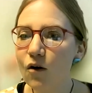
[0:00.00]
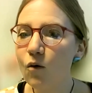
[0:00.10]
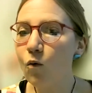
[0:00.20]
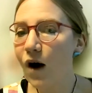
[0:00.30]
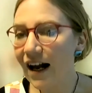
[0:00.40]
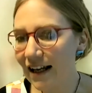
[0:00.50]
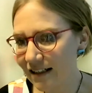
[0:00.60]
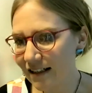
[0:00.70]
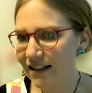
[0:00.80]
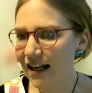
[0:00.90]
why
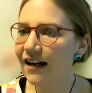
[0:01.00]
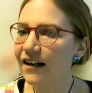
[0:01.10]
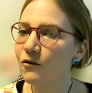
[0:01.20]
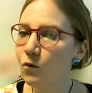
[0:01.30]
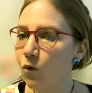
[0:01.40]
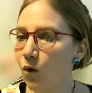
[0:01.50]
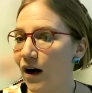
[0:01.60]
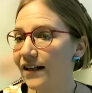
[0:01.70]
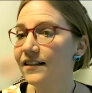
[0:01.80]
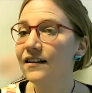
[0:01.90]
it's that, and
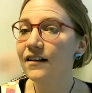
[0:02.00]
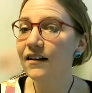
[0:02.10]
what